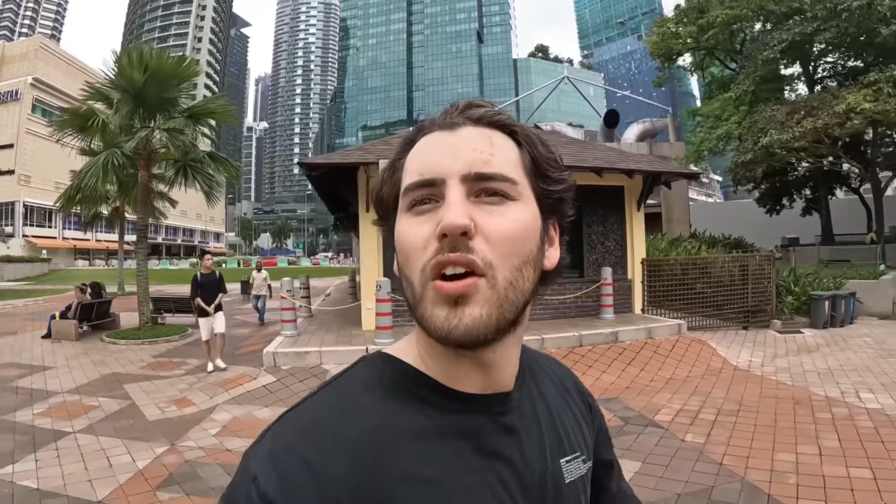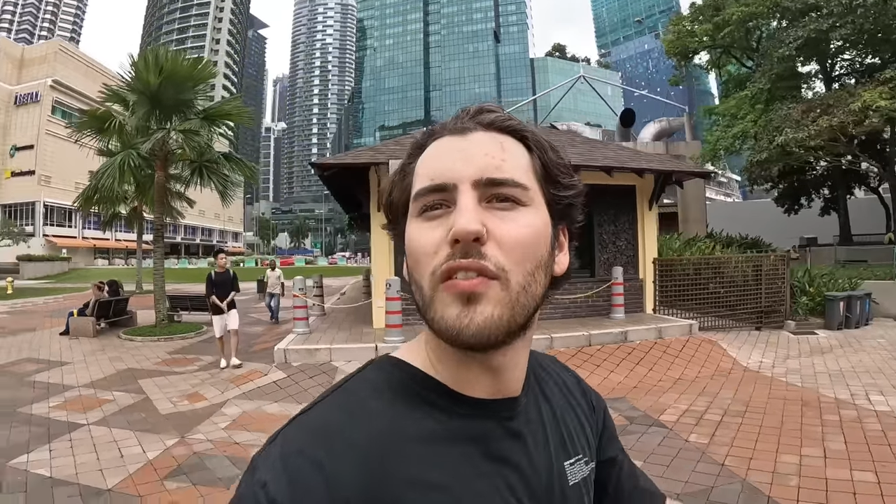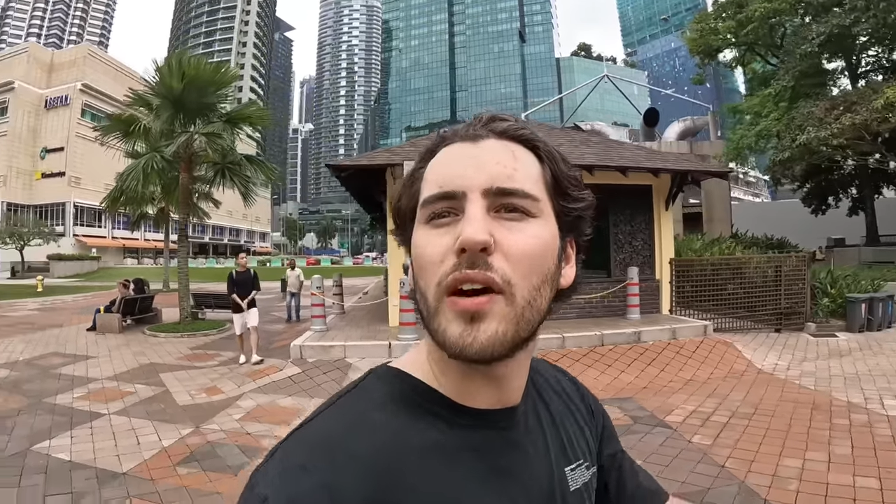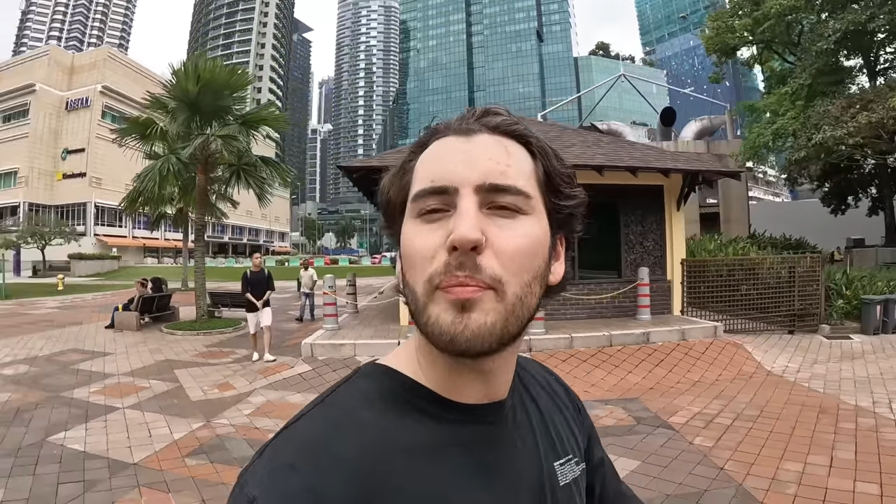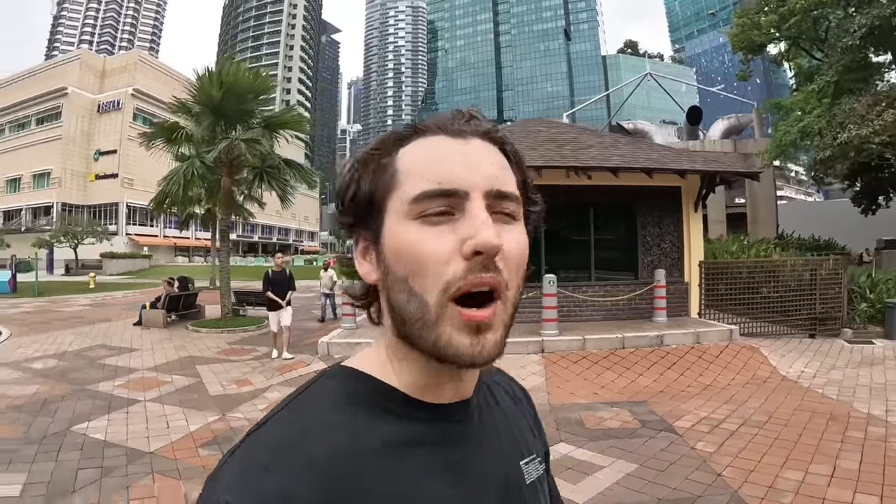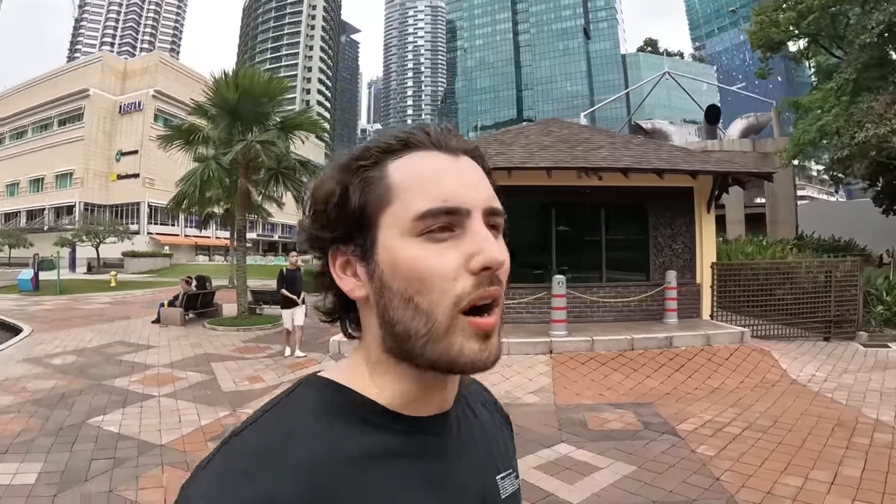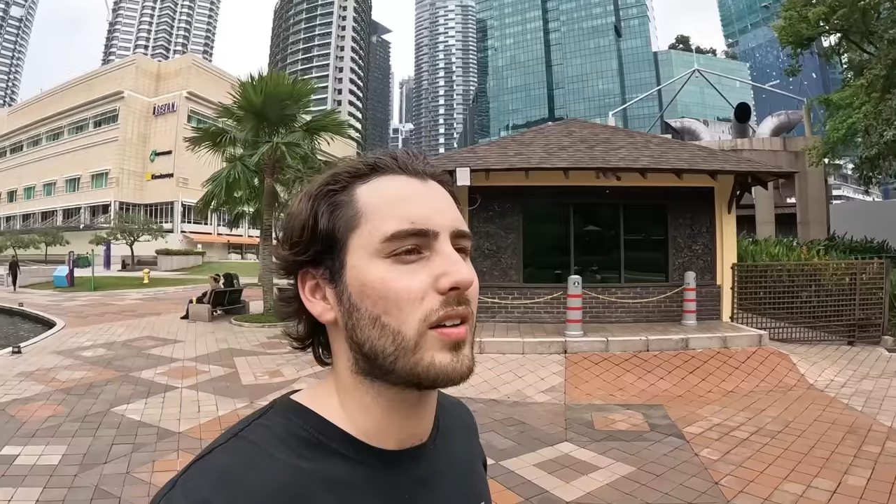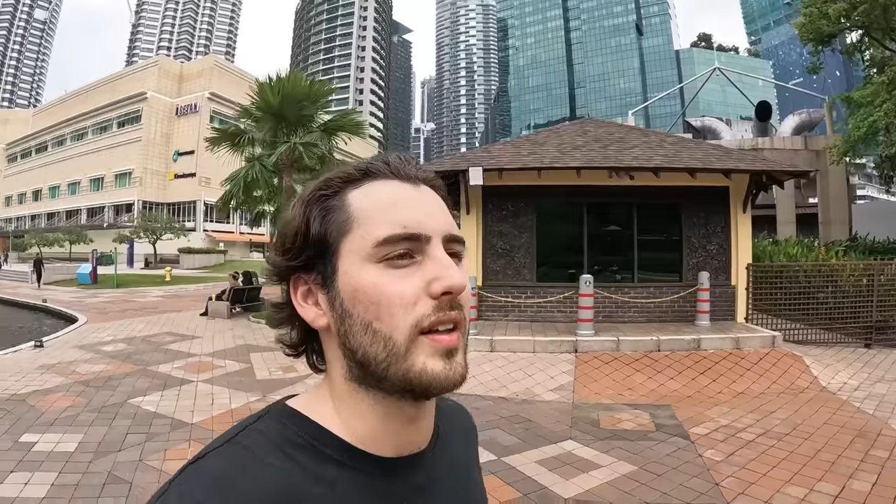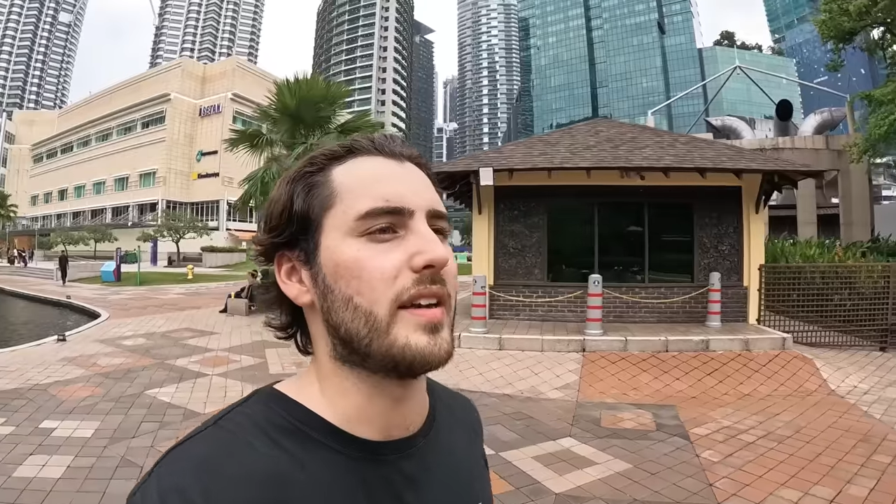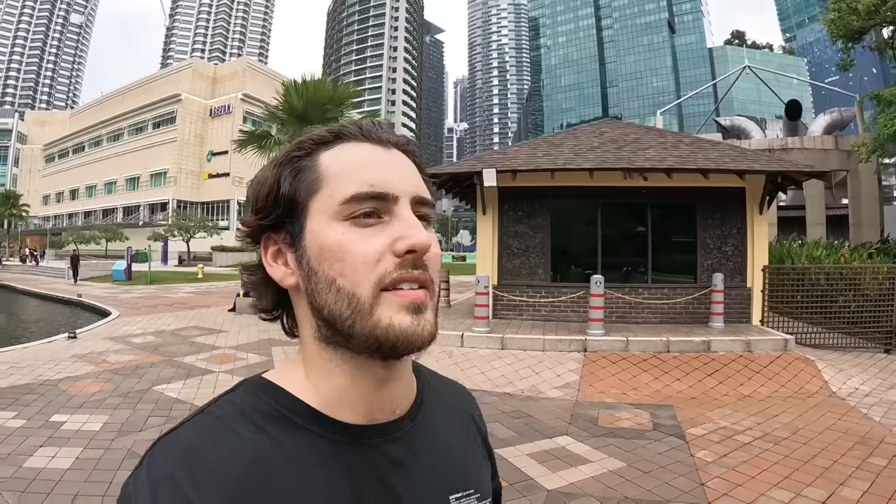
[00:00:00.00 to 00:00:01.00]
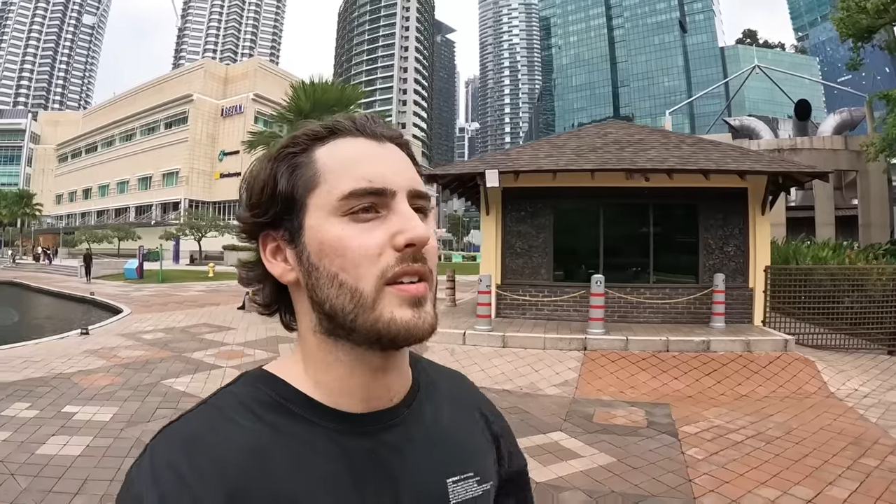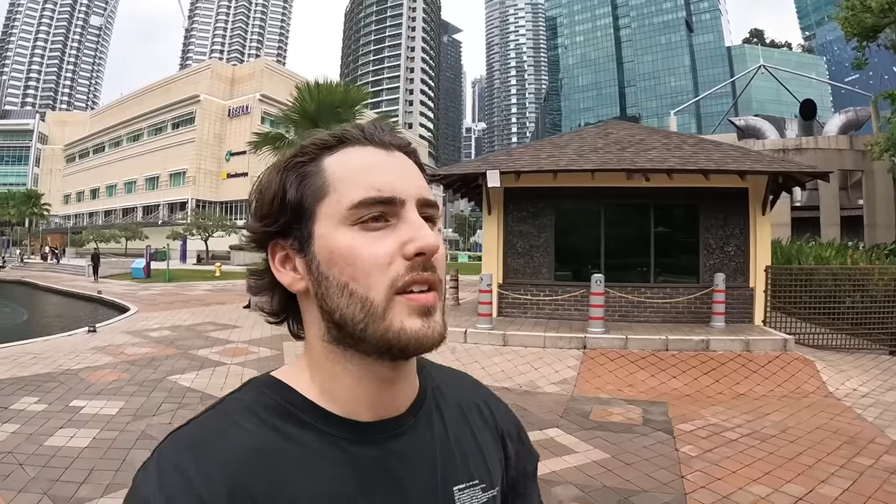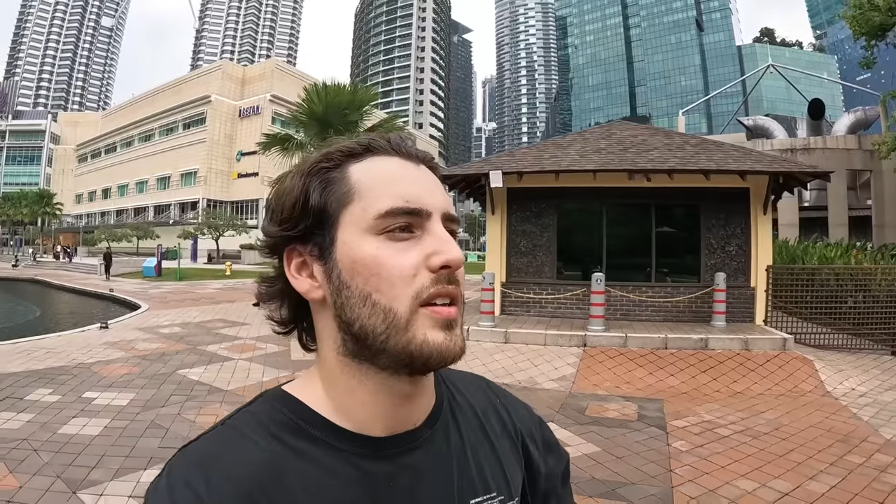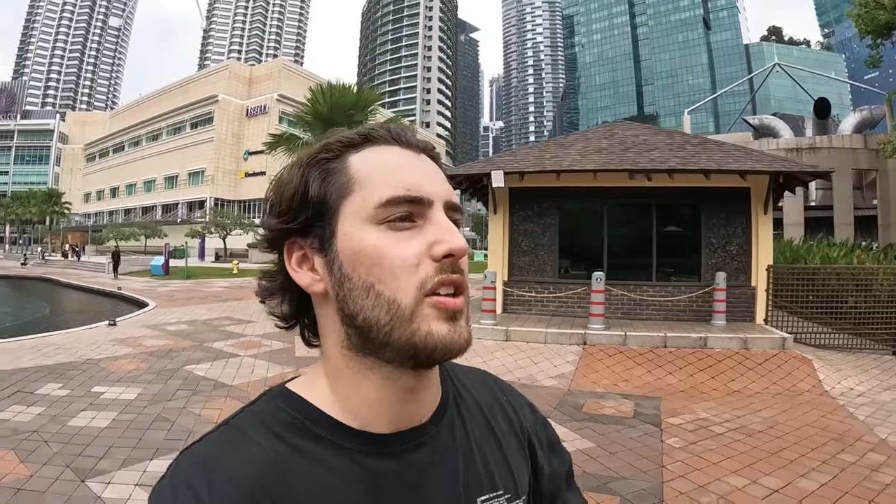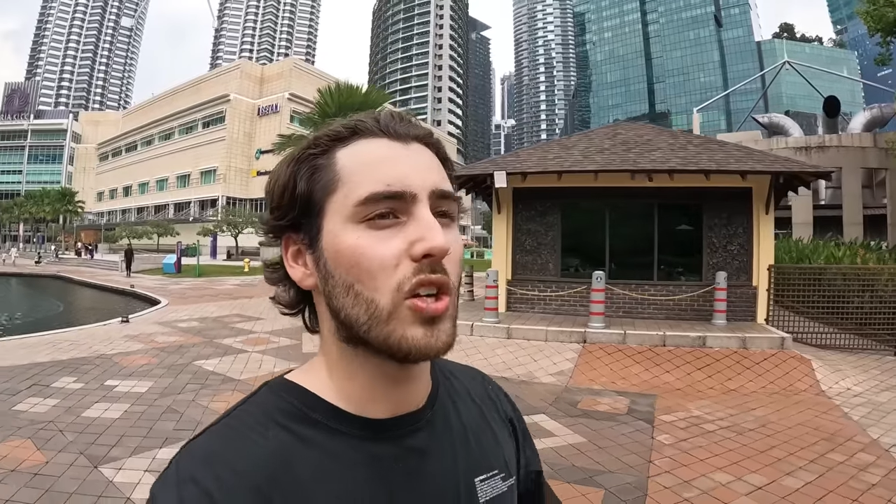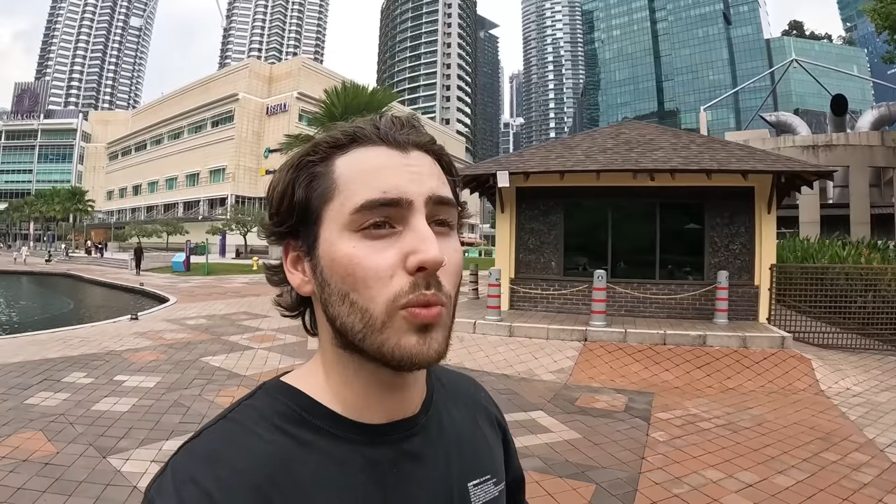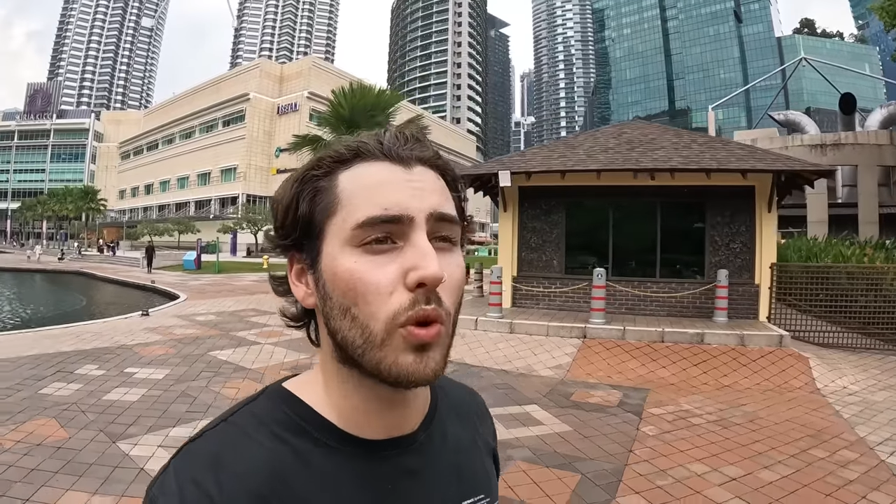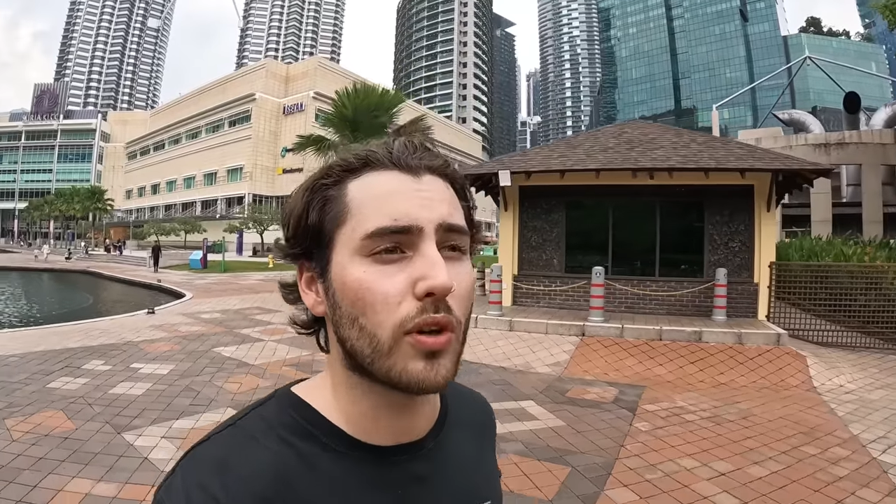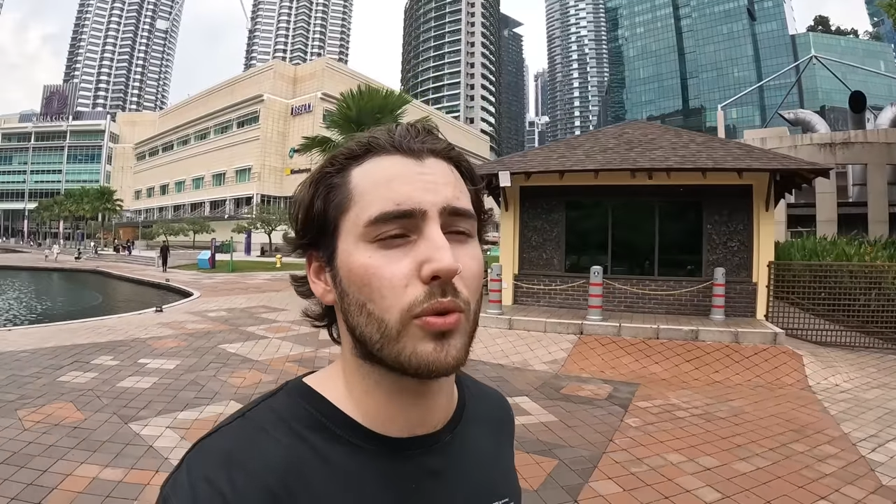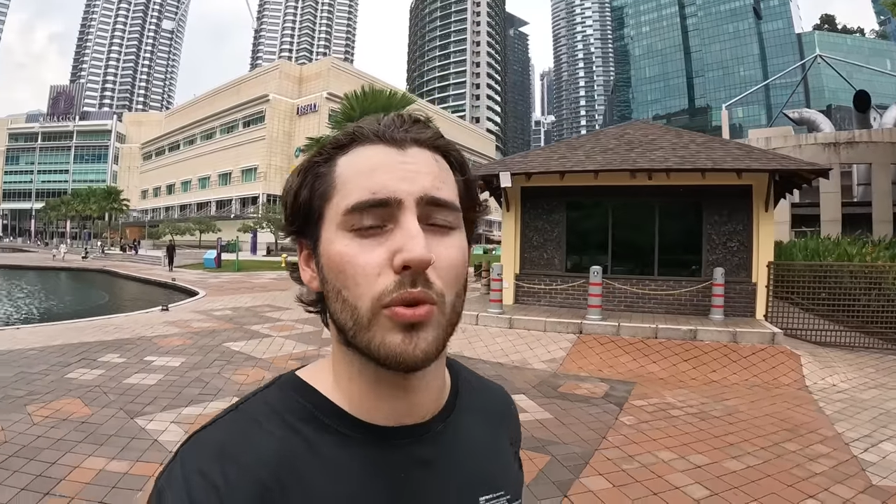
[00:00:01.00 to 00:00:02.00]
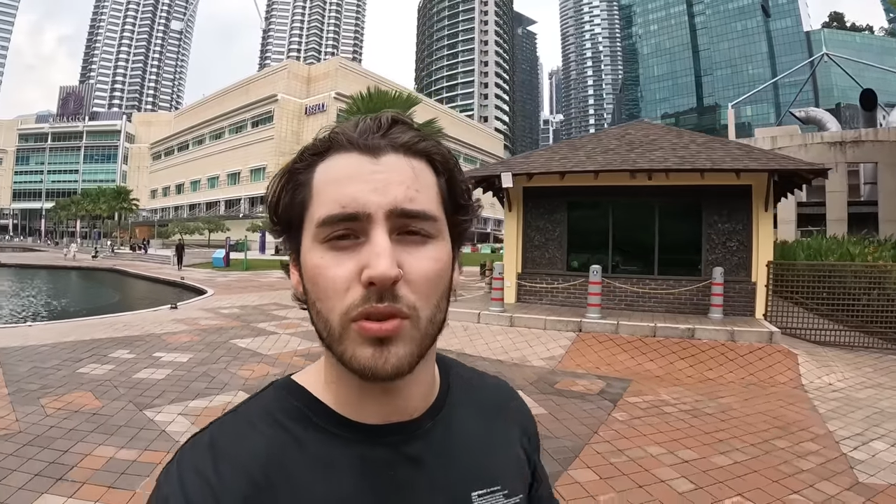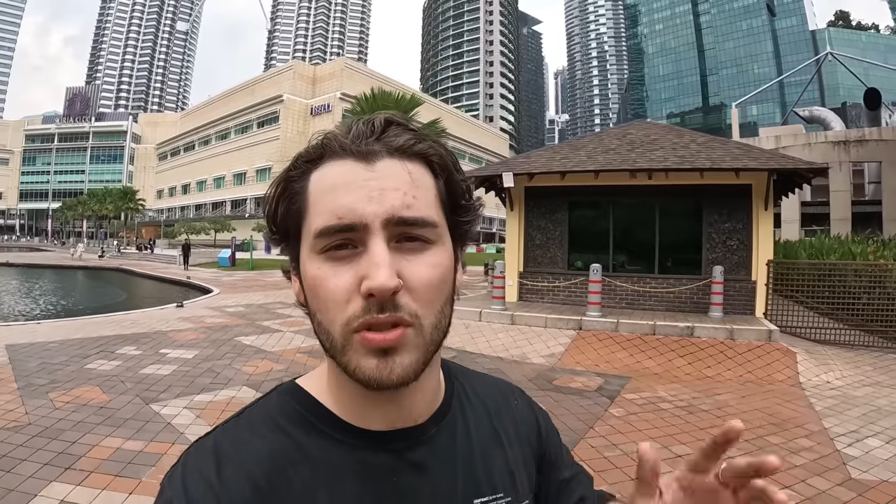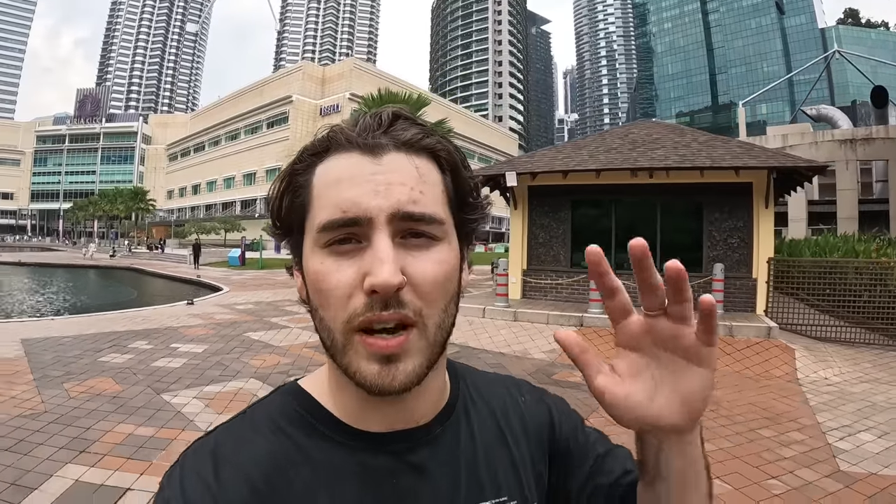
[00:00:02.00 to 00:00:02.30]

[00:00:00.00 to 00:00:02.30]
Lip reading: of parkland that you can walk through.